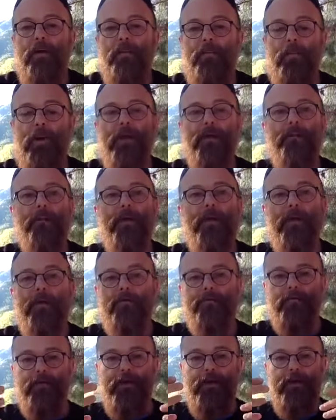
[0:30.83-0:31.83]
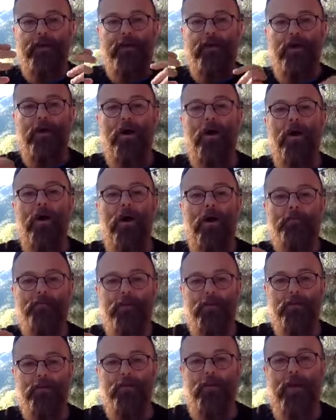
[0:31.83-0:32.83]
When we are feeling calm
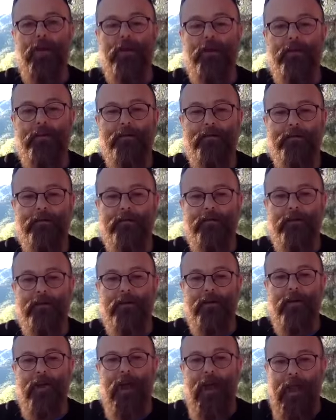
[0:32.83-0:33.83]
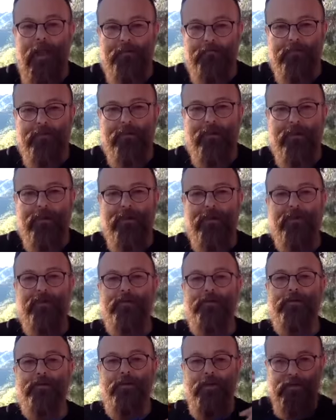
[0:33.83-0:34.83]
and well, everything
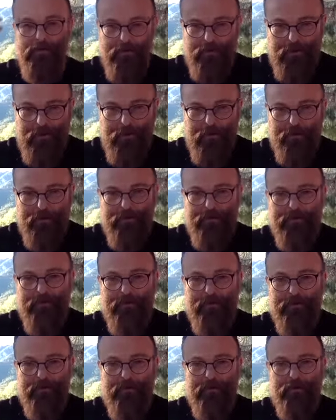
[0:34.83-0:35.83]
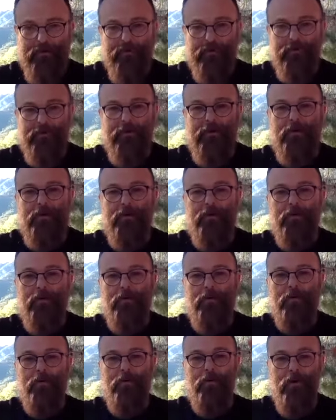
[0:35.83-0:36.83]
can switch on
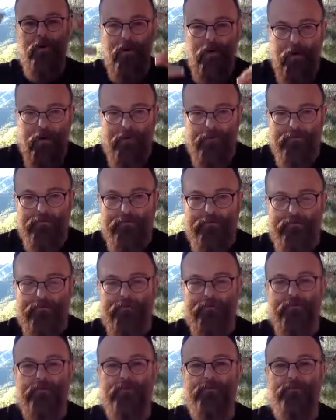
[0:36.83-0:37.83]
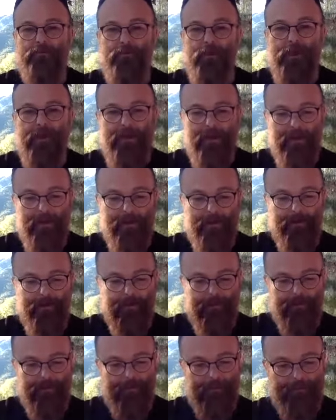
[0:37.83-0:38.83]
or off really
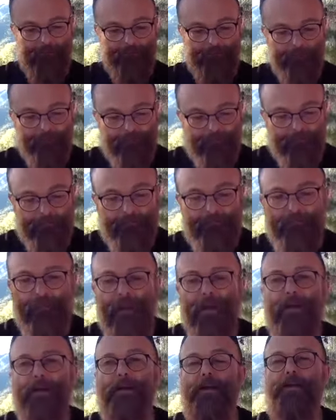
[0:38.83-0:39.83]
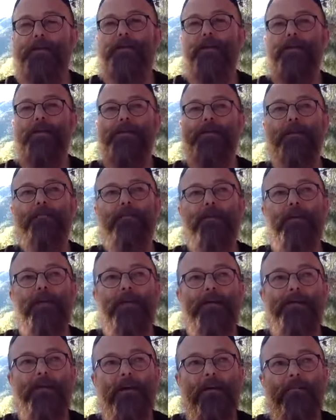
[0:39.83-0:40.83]
clearly. So a simple
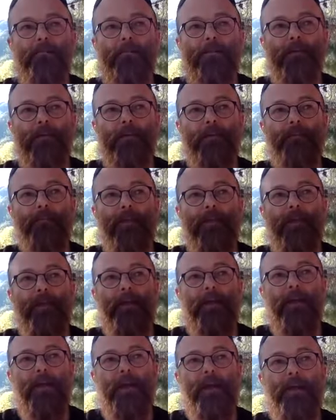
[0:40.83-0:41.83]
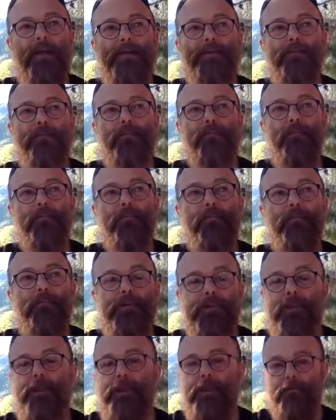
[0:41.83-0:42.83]
example is
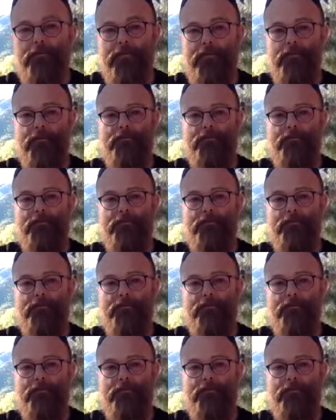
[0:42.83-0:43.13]
sleep.